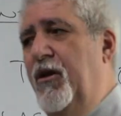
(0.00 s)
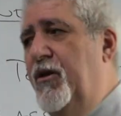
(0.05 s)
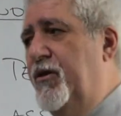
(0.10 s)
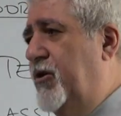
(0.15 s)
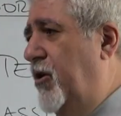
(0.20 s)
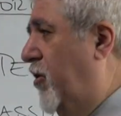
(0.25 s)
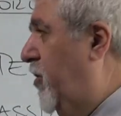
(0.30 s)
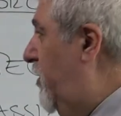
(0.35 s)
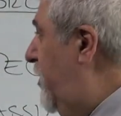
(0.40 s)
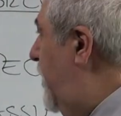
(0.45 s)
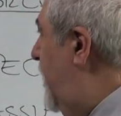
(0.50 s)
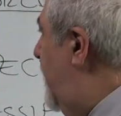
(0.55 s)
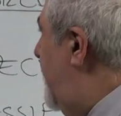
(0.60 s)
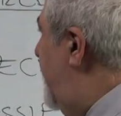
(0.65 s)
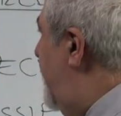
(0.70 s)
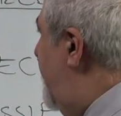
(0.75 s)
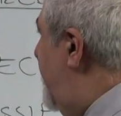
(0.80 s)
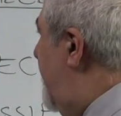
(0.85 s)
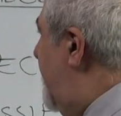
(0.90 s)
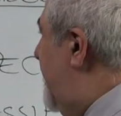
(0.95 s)
So
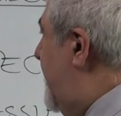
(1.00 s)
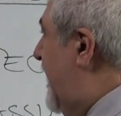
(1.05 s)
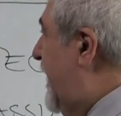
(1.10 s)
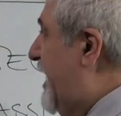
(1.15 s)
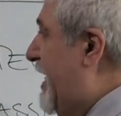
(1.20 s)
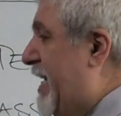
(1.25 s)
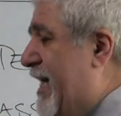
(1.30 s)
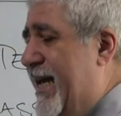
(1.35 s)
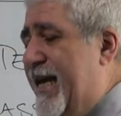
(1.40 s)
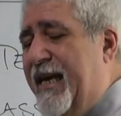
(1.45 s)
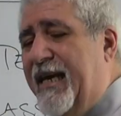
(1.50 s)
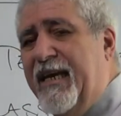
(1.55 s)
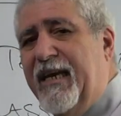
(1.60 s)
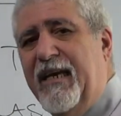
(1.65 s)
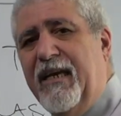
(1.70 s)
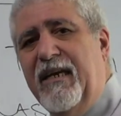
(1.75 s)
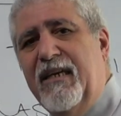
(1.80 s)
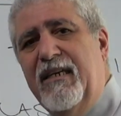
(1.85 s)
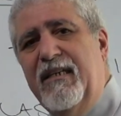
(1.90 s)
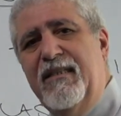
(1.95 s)
the technique
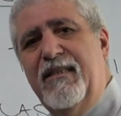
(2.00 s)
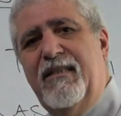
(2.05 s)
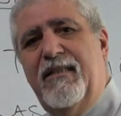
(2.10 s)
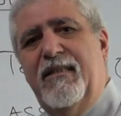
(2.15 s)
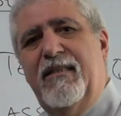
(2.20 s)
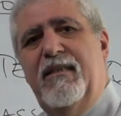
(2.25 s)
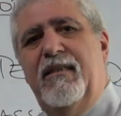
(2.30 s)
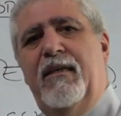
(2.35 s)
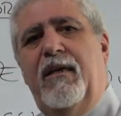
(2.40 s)
is